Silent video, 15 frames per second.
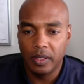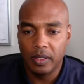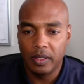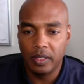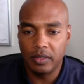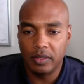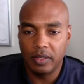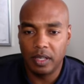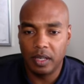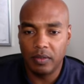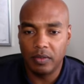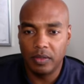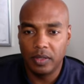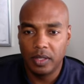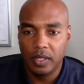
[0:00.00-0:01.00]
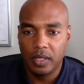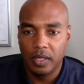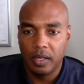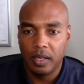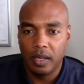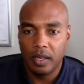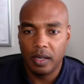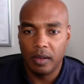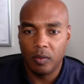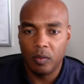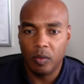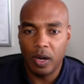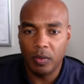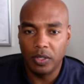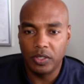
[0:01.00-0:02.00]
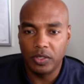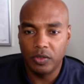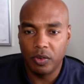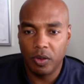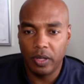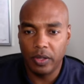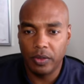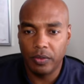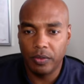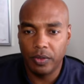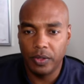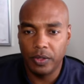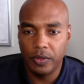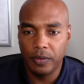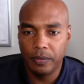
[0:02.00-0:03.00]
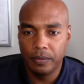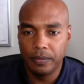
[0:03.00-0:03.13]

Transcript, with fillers: Good stuff. Um, while we're scrolling through,